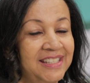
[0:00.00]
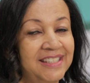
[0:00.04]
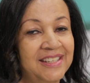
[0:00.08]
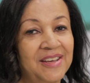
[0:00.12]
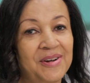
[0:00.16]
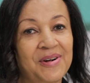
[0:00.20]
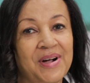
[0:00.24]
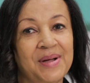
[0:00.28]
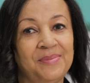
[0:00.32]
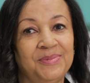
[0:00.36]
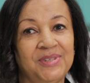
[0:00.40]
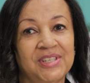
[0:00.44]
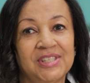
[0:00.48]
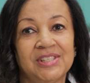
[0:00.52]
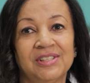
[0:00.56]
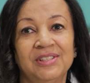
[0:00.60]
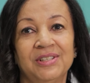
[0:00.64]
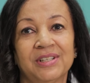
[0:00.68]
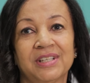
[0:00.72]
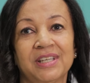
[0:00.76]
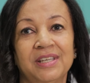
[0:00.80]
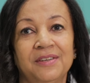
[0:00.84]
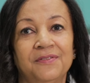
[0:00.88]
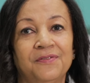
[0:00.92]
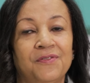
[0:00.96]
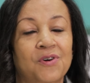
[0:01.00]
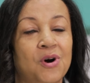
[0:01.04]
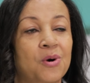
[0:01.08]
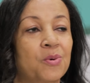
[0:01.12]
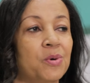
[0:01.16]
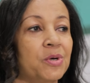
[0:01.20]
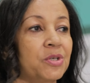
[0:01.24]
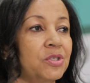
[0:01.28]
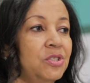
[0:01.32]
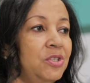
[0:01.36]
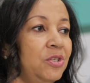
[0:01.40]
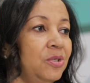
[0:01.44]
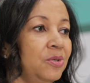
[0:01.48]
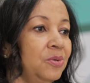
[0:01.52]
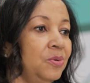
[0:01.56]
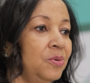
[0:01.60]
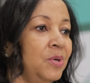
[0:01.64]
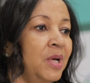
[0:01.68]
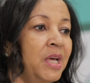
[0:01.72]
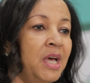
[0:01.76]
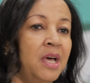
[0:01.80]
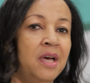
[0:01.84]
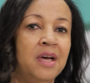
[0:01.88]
so I'm just looking forward to